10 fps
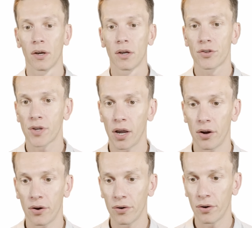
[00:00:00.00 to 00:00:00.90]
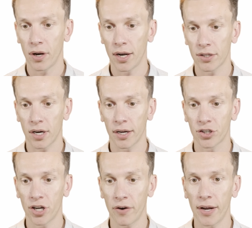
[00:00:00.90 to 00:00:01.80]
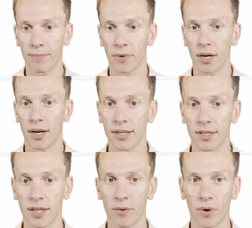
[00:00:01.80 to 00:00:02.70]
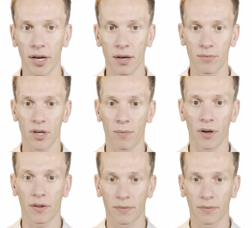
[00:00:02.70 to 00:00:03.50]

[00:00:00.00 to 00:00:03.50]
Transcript: So let's click generate, and let's see what it comes up with.